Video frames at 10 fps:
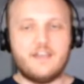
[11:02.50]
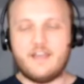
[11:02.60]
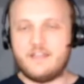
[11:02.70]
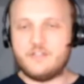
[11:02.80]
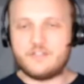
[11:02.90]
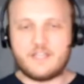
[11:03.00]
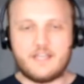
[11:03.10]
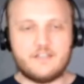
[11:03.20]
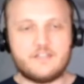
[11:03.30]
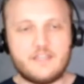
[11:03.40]
and they just
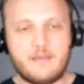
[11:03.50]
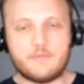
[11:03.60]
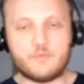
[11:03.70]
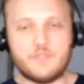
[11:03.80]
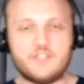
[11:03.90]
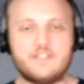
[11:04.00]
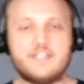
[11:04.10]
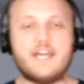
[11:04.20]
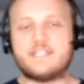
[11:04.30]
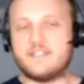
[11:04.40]
kind of keep switching
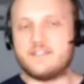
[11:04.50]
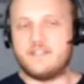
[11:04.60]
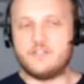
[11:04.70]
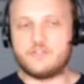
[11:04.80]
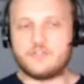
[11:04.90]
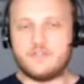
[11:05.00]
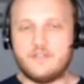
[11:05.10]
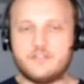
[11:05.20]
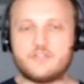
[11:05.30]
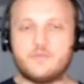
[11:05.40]
tactics in
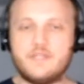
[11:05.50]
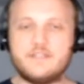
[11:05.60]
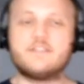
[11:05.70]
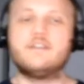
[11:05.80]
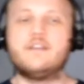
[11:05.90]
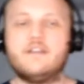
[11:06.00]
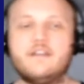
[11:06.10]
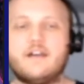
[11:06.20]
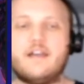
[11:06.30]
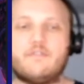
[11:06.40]
industries
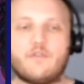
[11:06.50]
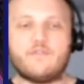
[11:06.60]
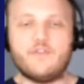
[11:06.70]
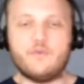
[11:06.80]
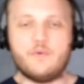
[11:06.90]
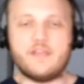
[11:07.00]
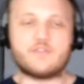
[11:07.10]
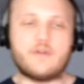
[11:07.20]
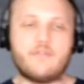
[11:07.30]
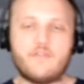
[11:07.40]
every few weeks
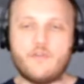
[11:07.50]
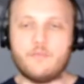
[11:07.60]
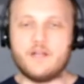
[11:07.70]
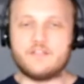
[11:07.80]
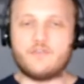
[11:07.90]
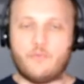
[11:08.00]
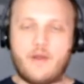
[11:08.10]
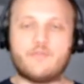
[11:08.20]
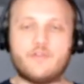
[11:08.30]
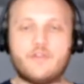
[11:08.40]
or every few months,
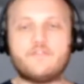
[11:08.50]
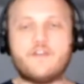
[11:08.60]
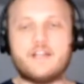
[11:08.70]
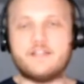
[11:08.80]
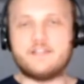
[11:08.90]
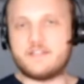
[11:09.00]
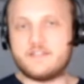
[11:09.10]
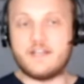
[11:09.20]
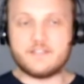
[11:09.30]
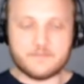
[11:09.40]
wherever they're finding
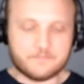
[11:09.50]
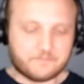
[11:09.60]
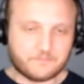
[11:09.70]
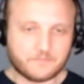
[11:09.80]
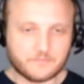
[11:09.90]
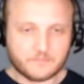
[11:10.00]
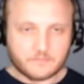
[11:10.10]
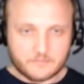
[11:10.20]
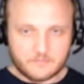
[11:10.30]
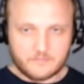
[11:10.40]
success.
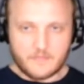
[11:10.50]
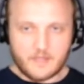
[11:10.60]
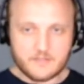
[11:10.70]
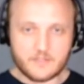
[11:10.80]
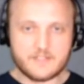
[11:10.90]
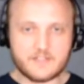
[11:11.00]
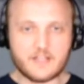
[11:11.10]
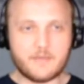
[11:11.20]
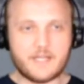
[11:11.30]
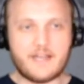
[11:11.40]
So let's
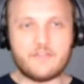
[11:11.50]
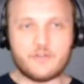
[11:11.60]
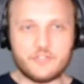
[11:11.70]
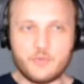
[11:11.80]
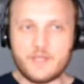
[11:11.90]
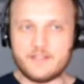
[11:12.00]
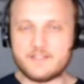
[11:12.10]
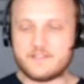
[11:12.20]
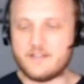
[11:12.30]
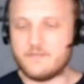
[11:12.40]
talk about how they're doing
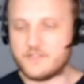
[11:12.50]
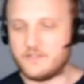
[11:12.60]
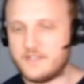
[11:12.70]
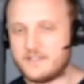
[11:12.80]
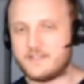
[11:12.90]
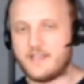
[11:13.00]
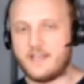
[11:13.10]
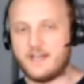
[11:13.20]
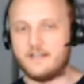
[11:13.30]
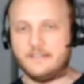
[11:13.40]
this stuff. So this is
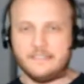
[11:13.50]
a